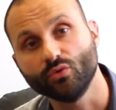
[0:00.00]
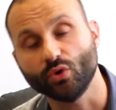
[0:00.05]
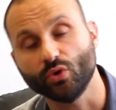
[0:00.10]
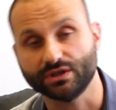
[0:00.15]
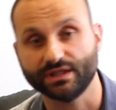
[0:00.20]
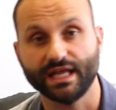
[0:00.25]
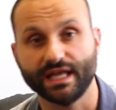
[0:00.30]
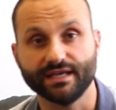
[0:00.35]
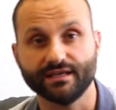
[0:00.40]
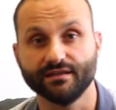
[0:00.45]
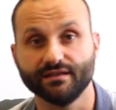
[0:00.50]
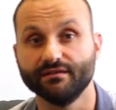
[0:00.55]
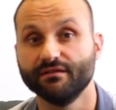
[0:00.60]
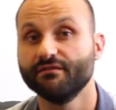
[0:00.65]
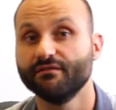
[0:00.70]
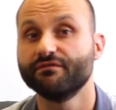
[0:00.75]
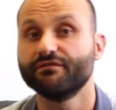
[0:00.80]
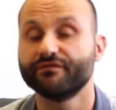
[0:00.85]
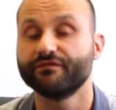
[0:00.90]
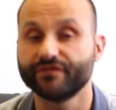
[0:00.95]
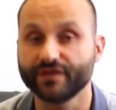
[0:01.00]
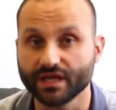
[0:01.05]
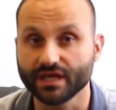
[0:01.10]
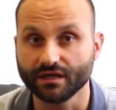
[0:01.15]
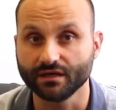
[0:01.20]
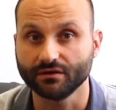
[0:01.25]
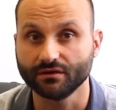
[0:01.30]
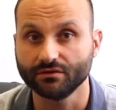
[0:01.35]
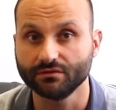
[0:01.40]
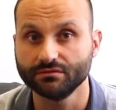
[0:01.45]
what they can
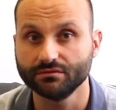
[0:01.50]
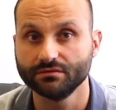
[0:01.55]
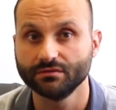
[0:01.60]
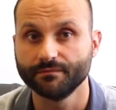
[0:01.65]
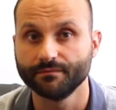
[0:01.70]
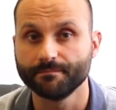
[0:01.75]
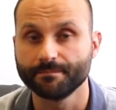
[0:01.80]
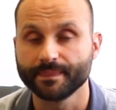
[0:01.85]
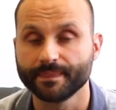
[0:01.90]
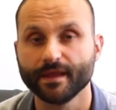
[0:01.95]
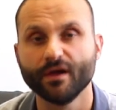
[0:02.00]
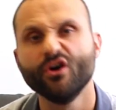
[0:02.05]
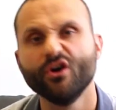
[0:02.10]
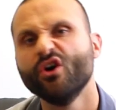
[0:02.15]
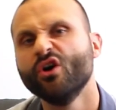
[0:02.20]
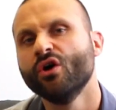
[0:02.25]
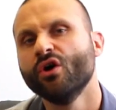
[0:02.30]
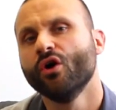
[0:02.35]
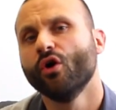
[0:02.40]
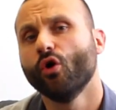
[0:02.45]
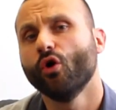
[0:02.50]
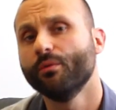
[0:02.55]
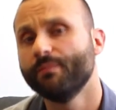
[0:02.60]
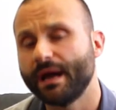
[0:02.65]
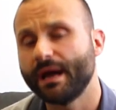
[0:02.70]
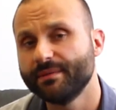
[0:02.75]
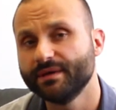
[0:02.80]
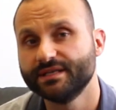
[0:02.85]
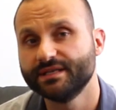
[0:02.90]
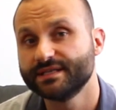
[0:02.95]
feel, or
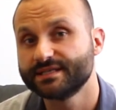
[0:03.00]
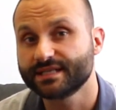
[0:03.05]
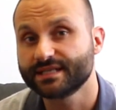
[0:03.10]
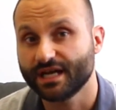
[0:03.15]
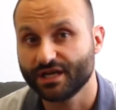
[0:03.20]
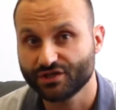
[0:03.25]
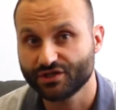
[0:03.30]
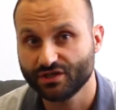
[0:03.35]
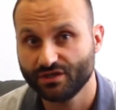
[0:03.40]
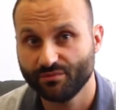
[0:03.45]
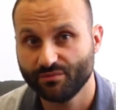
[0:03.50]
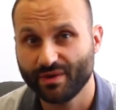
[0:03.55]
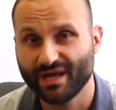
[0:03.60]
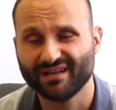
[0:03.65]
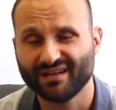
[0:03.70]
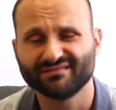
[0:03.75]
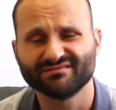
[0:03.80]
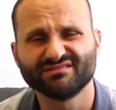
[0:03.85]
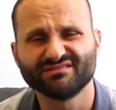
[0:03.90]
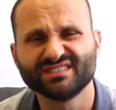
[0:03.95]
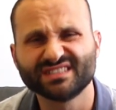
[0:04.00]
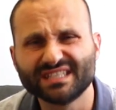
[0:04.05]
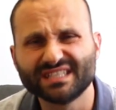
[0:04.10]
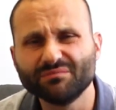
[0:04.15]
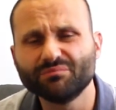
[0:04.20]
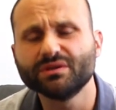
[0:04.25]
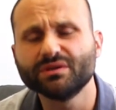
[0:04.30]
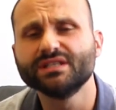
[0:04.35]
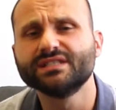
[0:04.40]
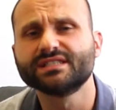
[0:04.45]
maybe a discussion about
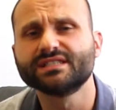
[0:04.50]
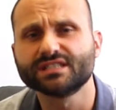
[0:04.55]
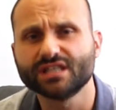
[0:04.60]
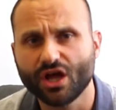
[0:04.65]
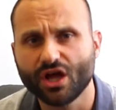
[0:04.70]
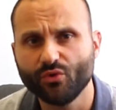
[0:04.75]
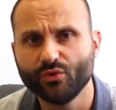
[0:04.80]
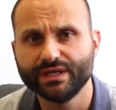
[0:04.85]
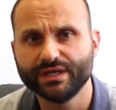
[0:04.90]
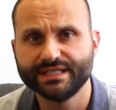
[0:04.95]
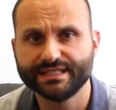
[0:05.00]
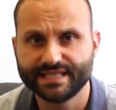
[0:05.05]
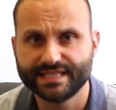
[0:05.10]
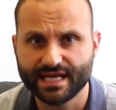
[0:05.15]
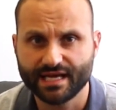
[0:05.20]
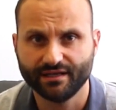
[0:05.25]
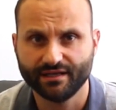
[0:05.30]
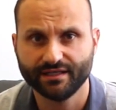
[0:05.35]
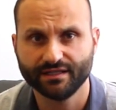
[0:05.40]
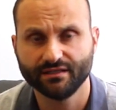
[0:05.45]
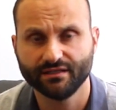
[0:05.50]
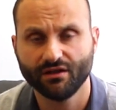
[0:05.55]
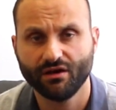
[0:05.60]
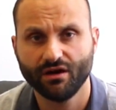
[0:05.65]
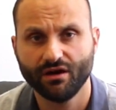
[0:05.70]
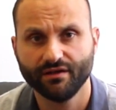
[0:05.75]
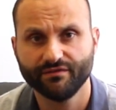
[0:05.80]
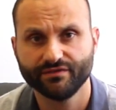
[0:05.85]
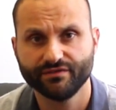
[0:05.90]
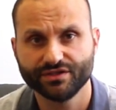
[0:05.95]
simply slowing down in
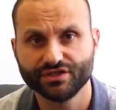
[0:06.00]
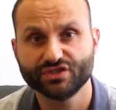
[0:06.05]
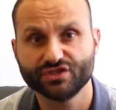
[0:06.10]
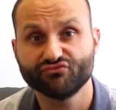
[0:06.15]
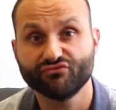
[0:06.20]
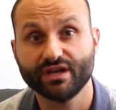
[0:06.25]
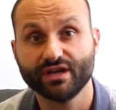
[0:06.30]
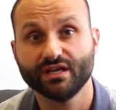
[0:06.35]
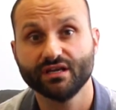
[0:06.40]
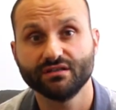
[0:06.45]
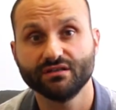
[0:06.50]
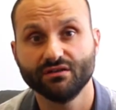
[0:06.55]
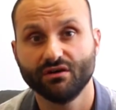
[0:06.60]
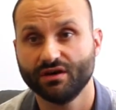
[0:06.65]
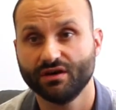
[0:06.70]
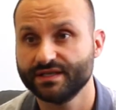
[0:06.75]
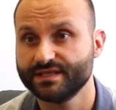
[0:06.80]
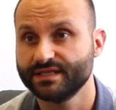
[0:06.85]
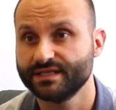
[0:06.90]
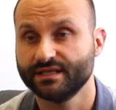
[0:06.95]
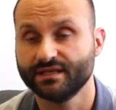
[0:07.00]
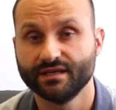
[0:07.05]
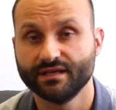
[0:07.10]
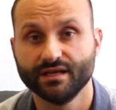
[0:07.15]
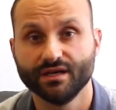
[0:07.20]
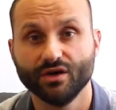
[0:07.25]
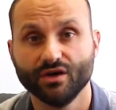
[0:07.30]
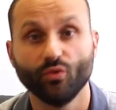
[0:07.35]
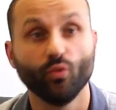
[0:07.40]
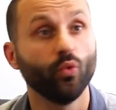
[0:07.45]
life and just recognizing
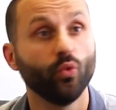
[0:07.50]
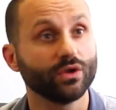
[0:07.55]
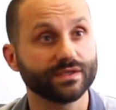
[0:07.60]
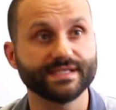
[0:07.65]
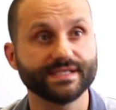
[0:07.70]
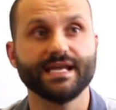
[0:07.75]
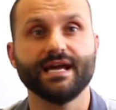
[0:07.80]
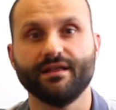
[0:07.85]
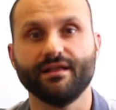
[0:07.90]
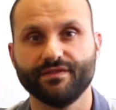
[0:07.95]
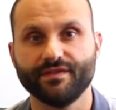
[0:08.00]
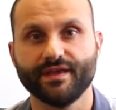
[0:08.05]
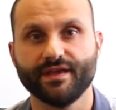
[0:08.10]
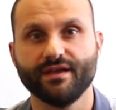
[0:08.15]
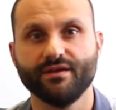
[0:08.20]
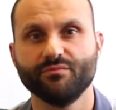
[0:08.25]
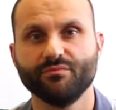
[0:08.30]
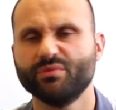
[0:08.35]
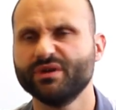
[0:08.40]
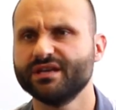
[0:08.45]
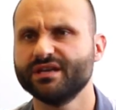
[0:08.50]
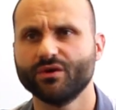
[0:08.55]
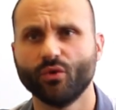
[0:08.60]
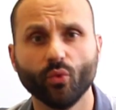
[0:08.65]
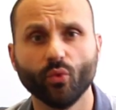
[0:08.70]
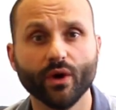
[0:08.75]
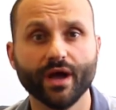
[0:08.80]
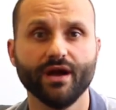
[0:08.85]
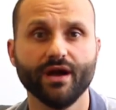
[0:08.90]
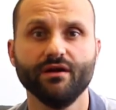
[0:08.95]
what's out there and being
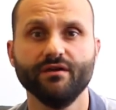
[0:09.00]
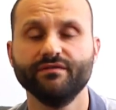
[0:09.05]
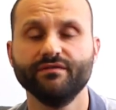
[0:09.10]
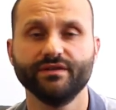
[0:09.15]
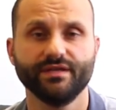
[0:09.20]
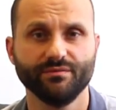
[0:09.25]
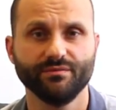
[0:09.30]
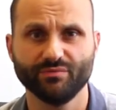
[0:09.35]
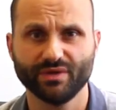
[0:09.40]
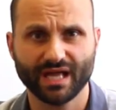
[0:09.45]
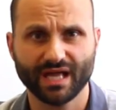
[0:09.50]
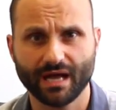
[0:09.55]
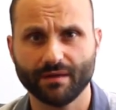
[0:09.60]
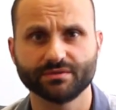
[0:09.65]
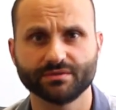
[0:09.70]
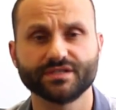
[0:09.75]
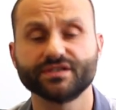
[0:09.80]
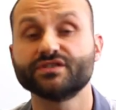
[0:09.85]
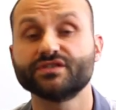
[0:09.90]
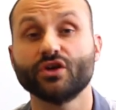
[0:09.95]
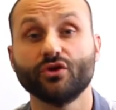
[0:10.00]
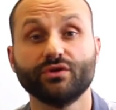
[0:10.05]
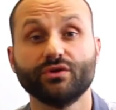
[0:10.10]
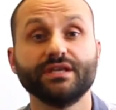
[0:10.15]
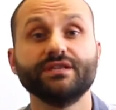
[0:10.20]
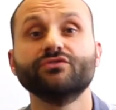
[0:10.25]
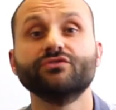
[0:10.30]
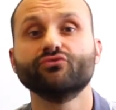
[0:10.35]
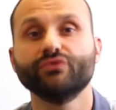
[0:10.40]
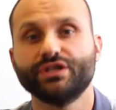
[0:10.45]
aware of it and being able to
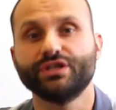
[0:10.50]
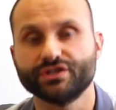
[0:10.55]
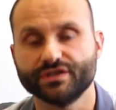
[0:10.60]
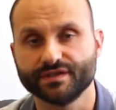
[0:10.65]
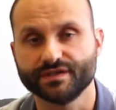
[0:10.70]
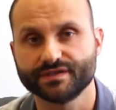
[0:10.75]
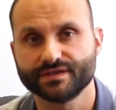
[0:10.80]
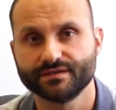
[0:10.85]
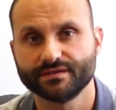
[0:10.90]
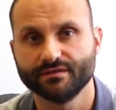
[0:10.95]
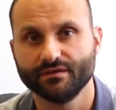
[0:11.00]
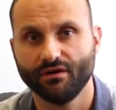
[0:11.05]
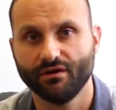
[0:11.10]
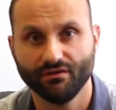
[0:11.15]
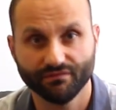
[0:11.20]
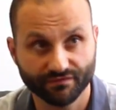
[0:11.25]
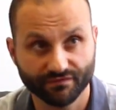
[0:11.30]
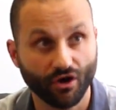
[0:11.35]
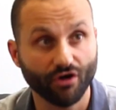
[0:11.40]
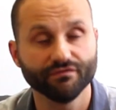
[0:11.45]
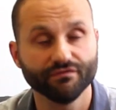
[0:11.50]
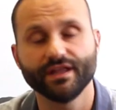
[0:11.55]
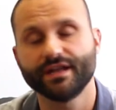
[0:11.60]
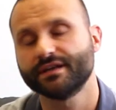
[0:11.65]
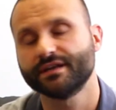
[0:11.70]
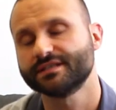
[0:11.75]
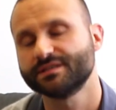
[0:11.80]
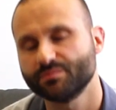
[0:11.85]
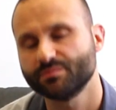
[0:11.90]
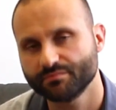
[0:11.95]
soak in the richness of, of, that,
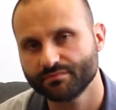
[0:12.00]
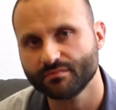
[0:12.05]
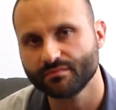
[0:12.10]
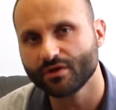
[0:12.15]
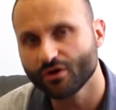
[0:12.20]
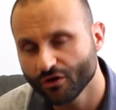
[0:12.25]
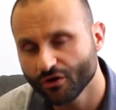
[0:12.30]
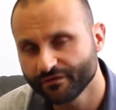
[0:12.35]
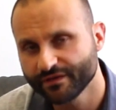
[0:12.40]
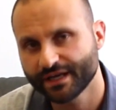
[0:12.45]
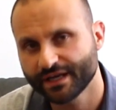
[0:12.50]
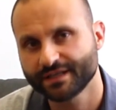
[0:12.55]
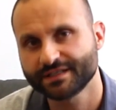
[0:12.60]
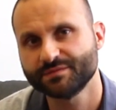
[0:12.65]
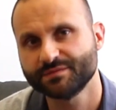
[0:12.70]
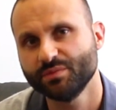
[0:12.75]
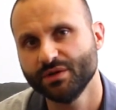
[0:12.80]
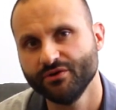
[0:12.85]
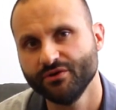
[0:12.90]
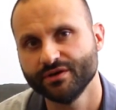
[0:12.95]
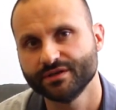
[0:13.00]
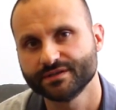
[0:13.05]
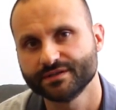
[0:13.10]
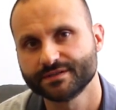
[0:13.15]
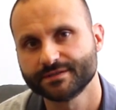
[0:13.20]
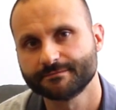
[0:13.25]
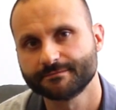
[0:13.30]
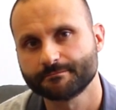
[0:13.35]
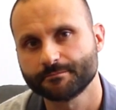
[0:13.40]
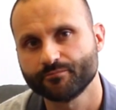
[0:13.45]
ex- of that
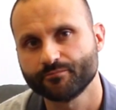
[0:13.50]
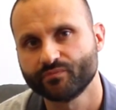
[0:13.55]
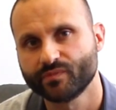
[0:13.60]
experience.